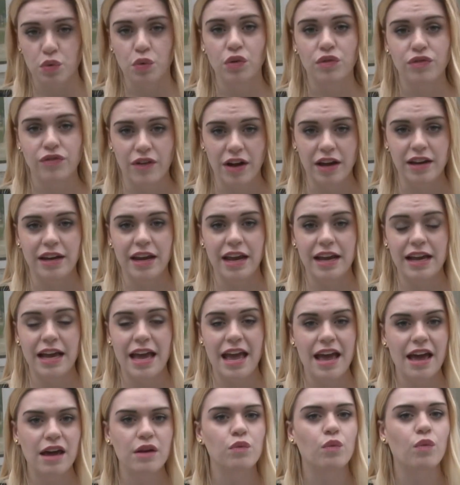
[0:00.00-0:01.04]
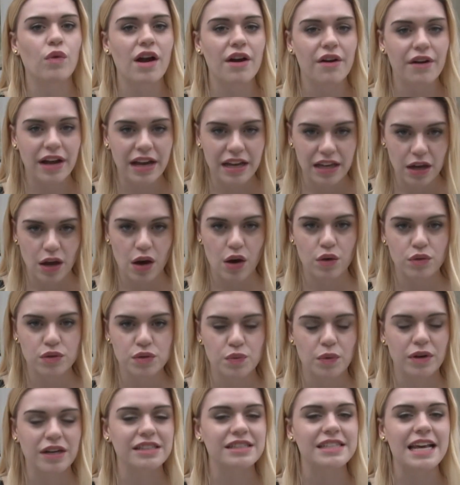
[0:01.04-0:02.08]
school funding and where it
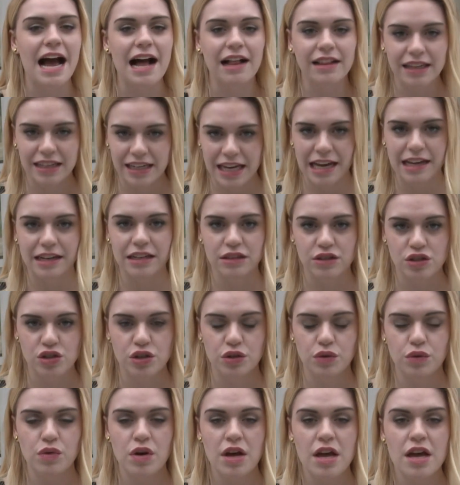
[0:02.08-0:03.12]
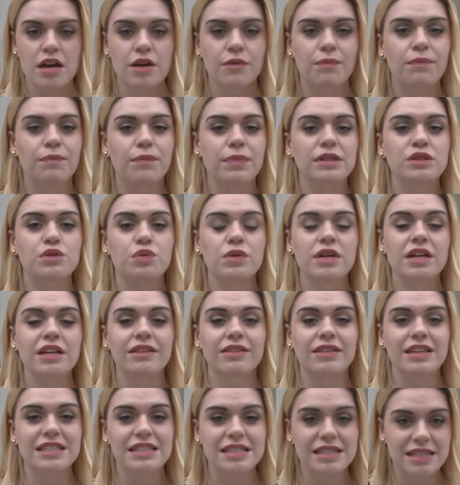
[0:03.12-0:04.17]
goes, what it's allocated to,
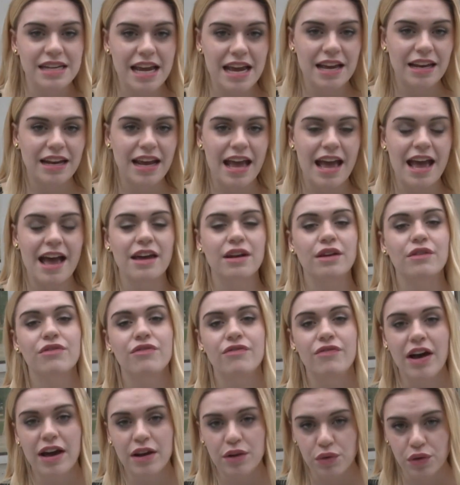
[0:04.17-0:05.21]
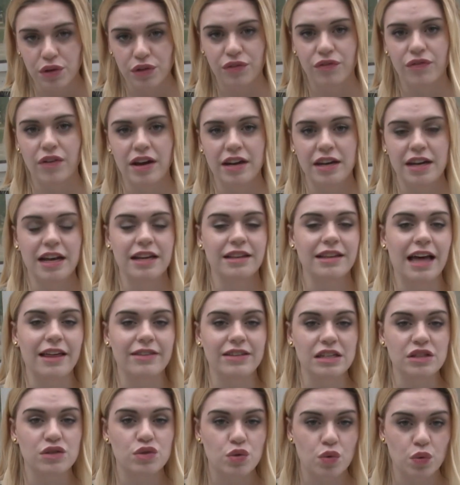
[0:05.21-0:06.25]
between the state and federal funding
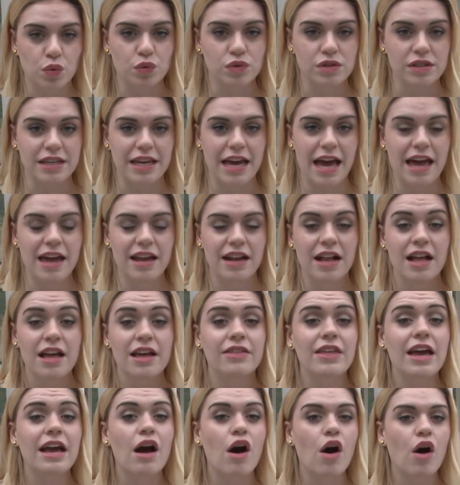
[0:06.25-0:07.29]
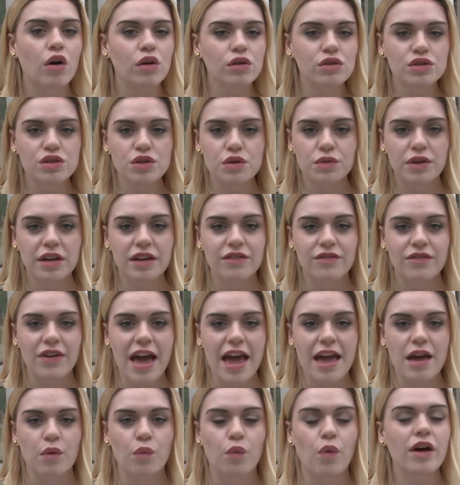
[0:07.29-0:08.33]
that these schools get. They also
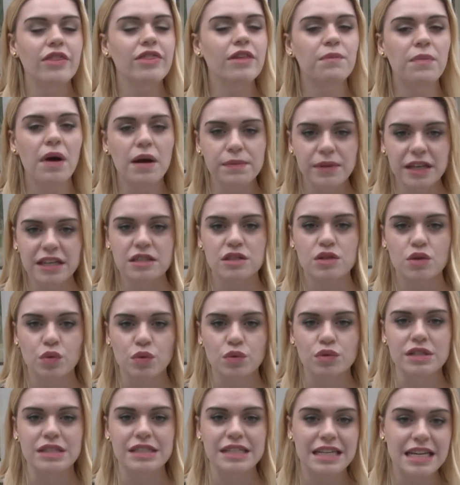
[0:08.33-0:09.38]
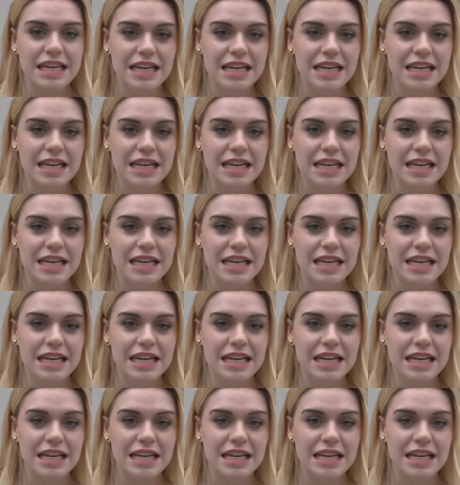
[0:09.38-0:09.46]
convey what the public schools